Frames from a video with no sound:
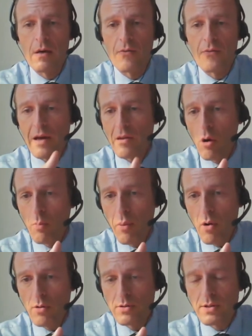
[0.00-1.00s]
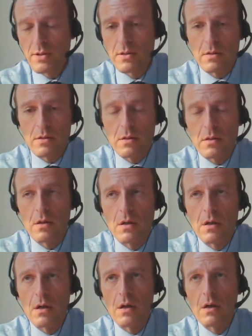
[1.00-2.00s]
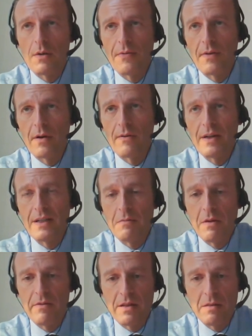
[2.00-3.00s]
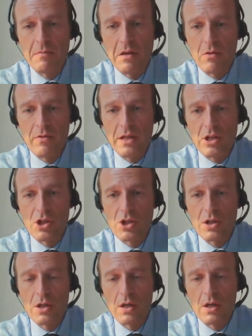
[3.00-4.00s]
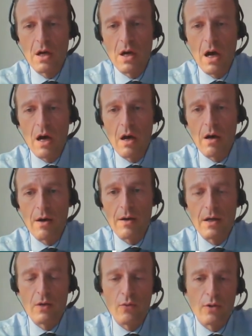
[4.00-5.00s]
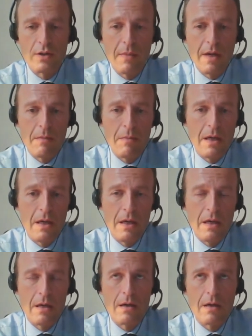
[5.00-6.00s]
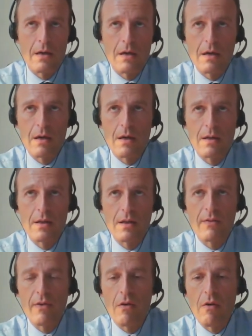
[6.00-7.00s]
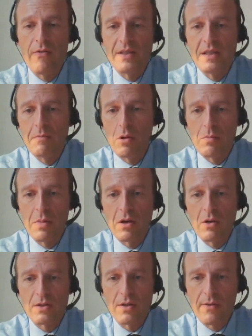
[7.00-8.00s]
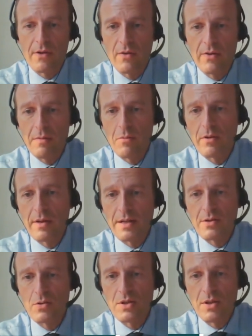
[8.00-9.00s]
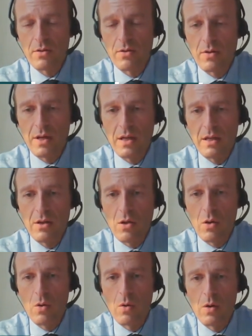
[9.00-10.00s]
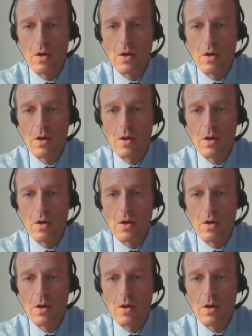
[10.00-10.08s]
Final point for Vladimir Vladimirovich, it was maybe not very visible because of COVID, but as you certainly know,